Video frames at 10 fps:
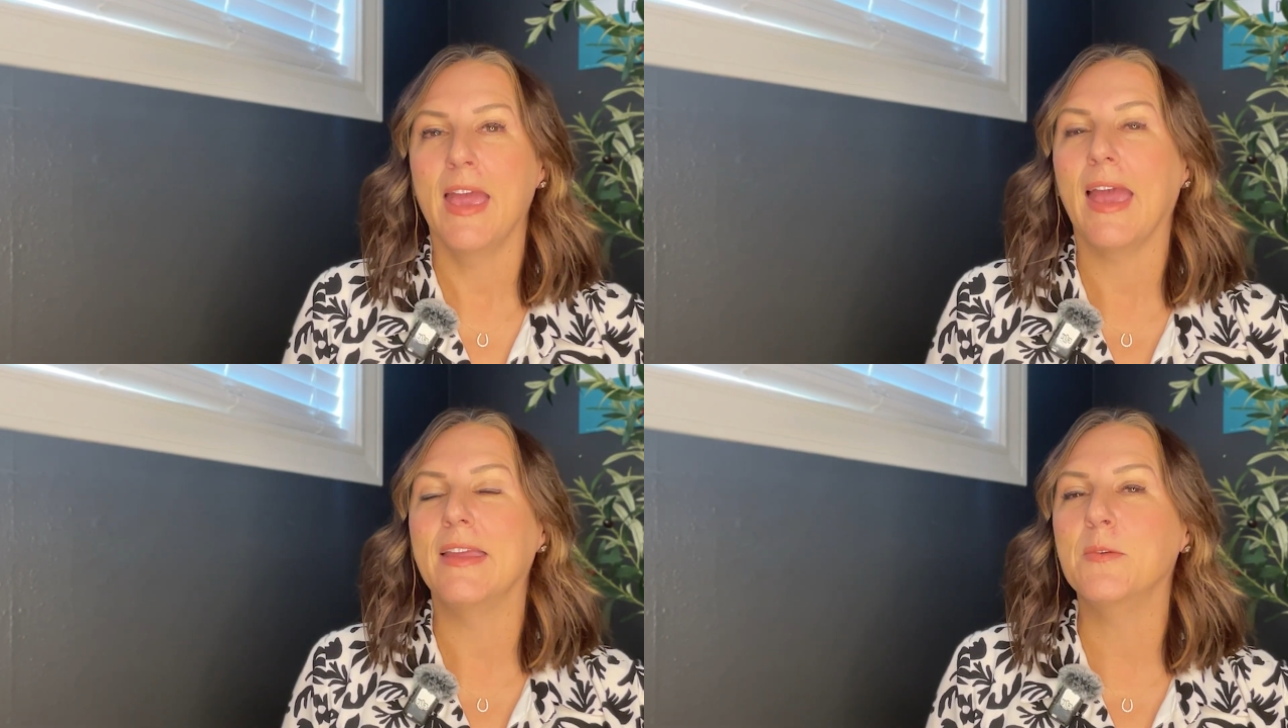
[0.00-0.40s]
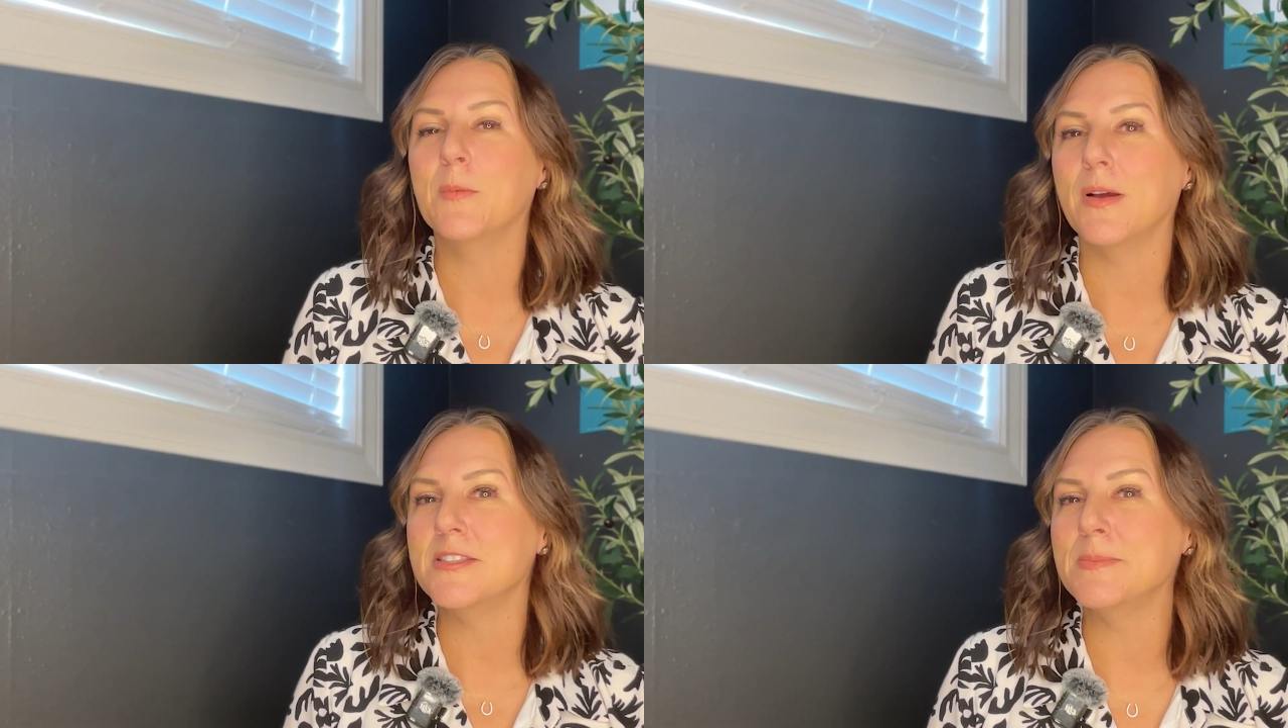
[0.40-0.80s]
and
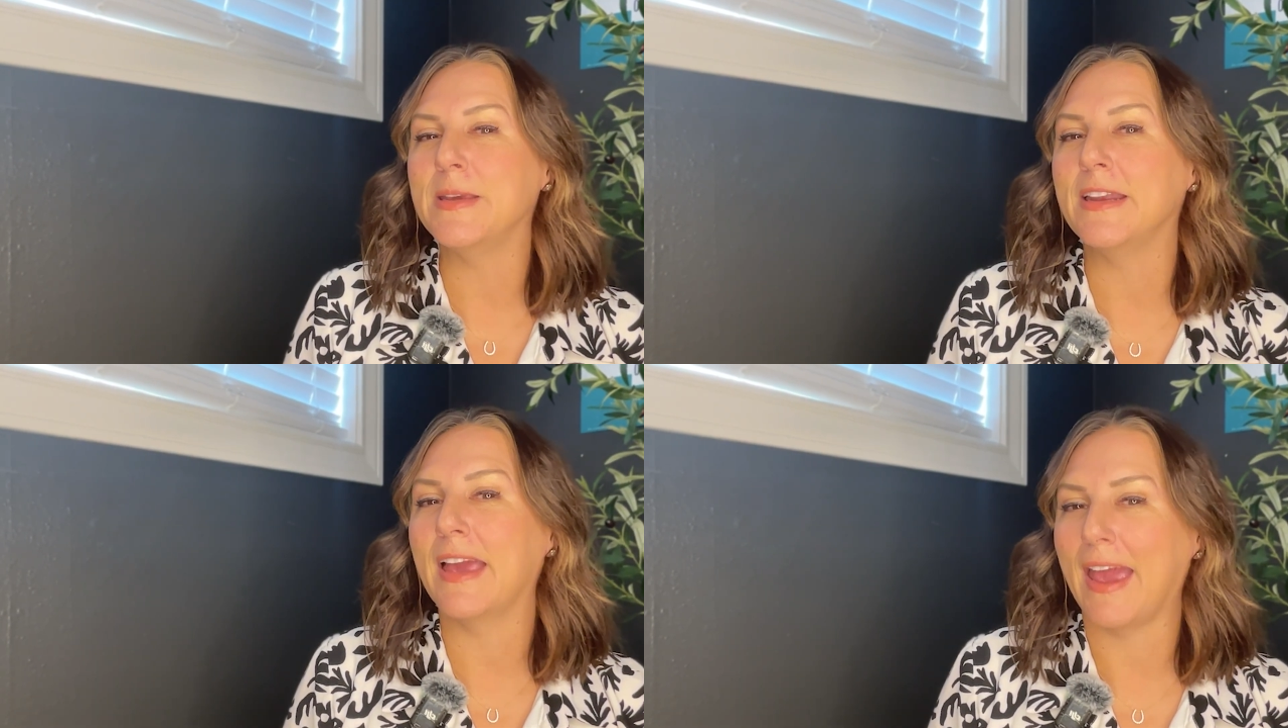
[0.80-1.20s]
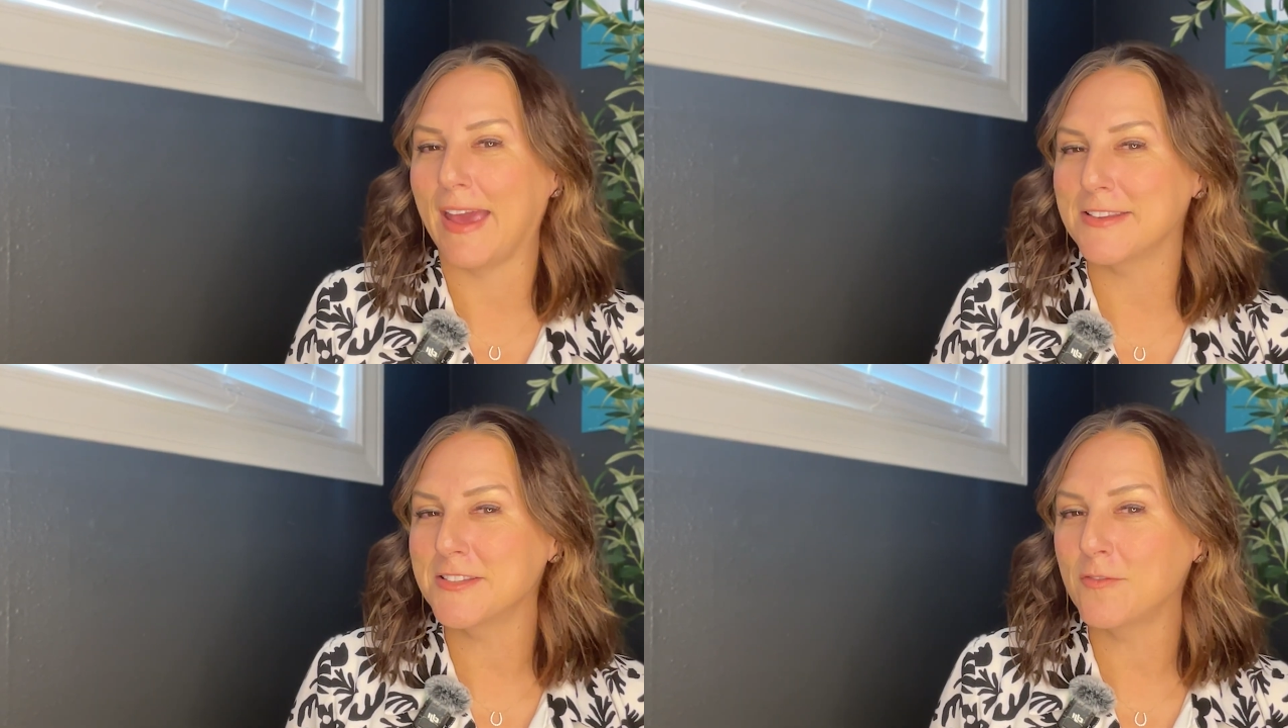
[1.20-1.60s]
wants me to
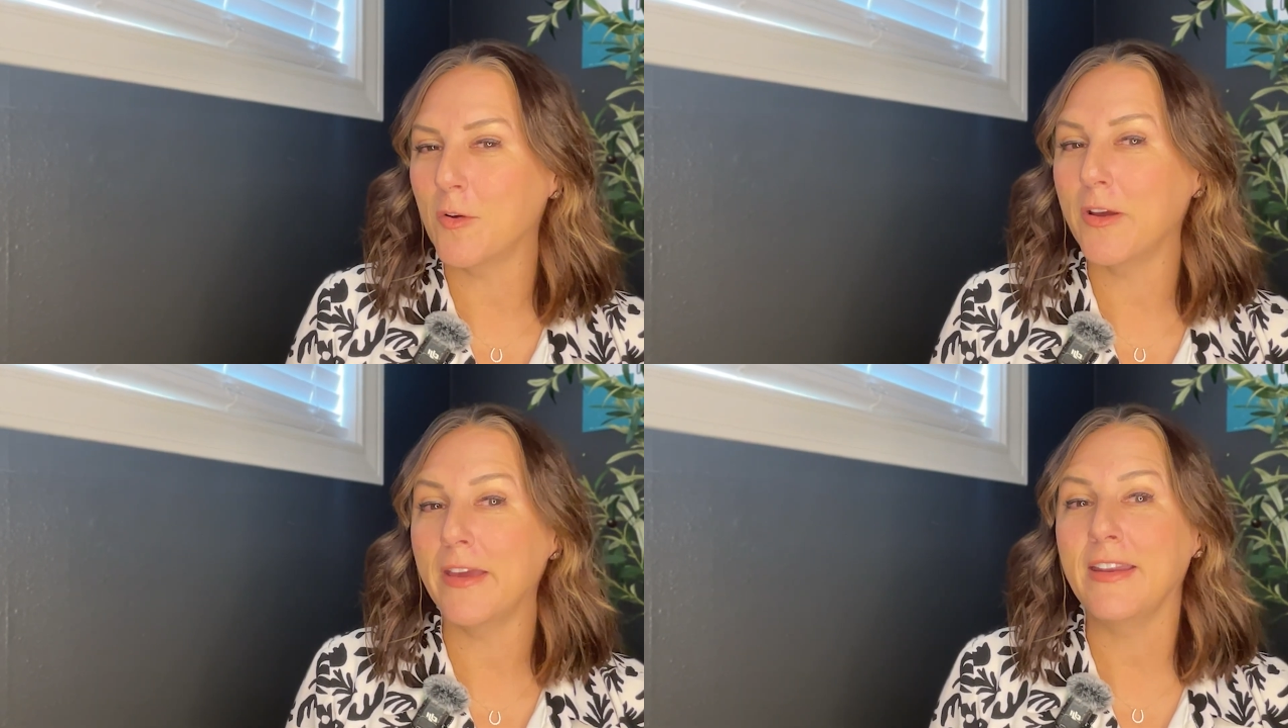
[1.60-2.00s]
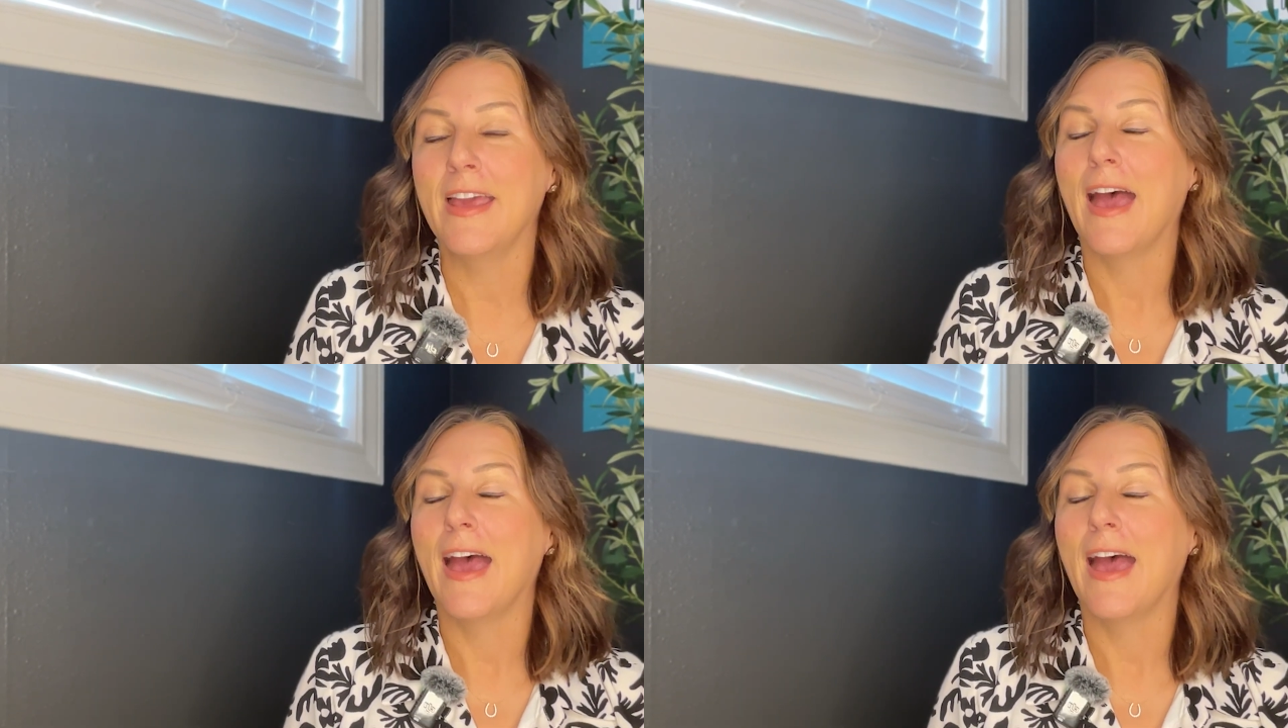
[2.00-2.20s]
ask for it,